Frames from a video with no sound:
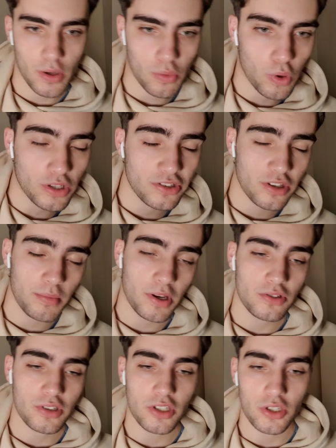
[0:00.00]
What's the
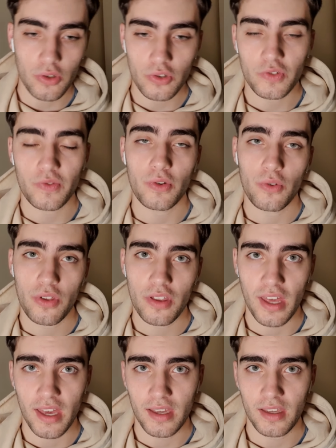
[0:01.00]
most useful
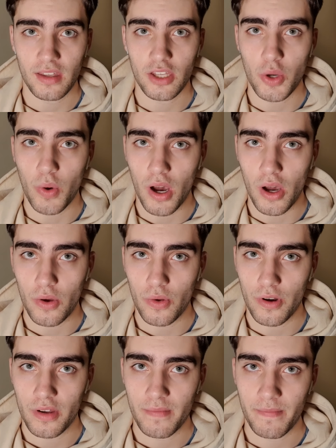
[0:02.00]
thing you
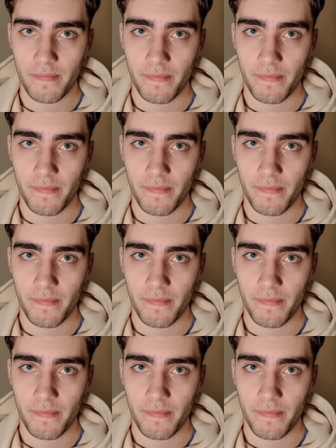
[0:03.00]
own?